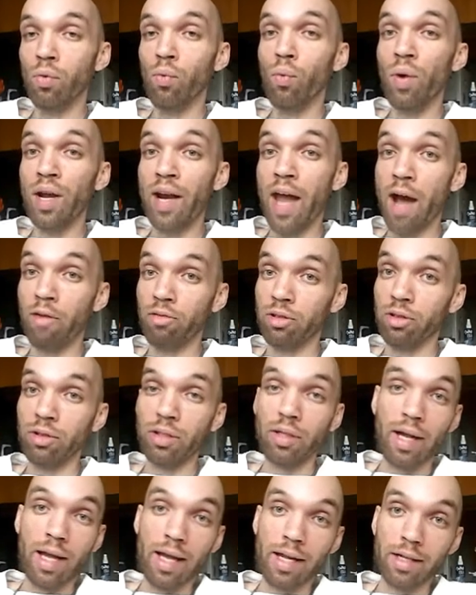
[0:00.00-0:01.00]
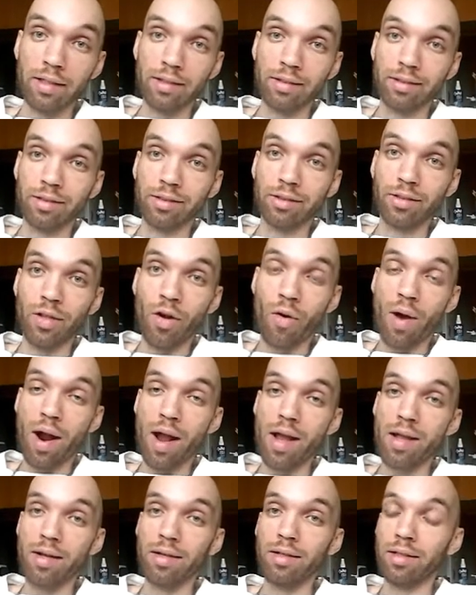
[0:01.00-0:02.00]
went after their heads. All
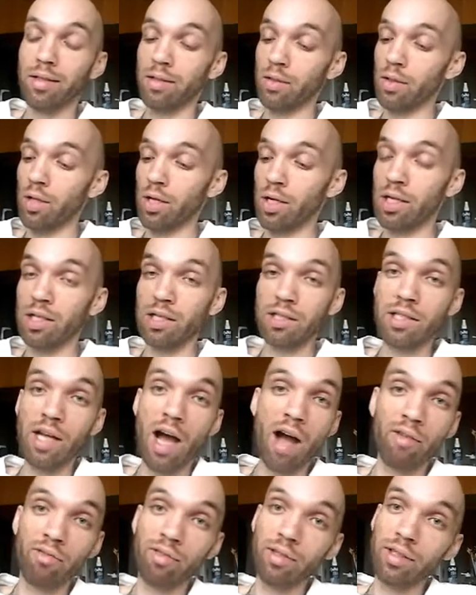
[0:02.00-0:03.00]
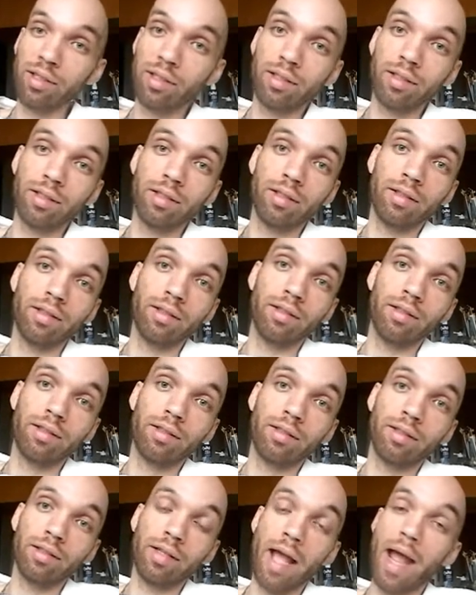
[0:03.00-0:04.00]
right, Gaddafi
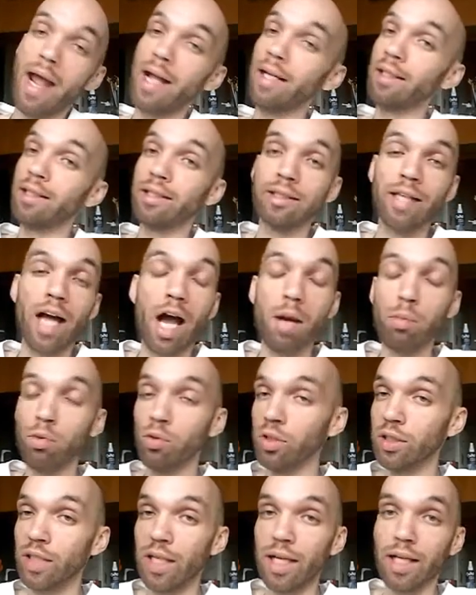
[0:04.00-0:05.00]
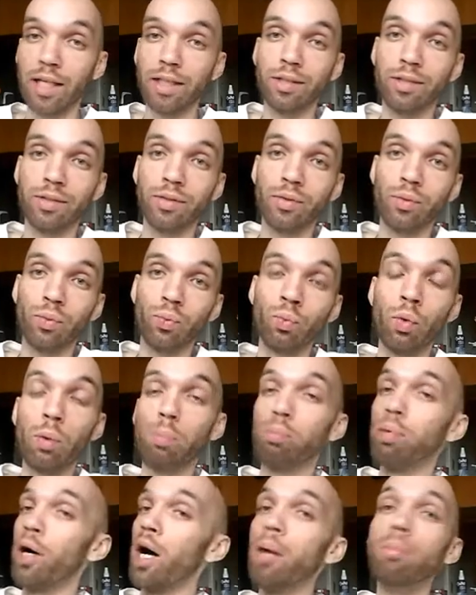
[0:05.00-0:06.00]
and Saddam Hussein were
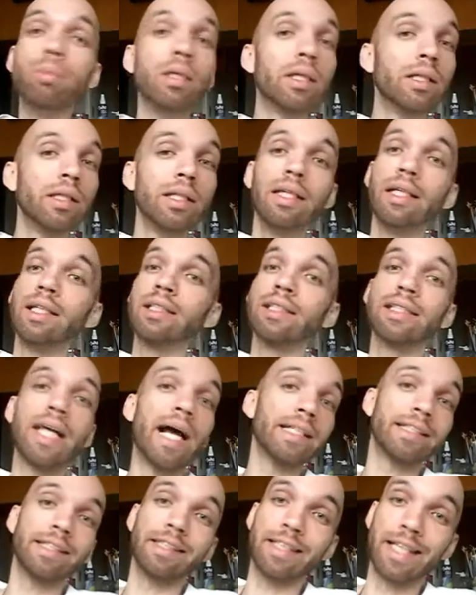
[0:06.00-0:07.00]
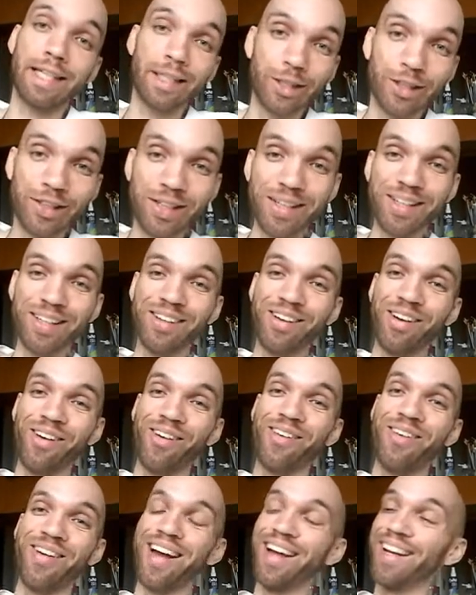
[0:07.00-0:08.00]
publicly assassinated.
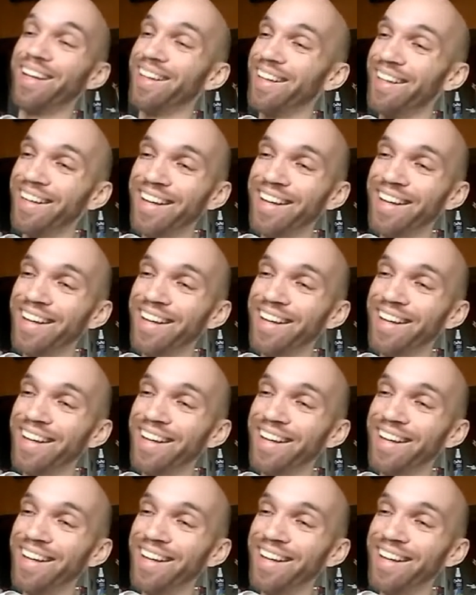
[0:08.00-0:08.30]
All right,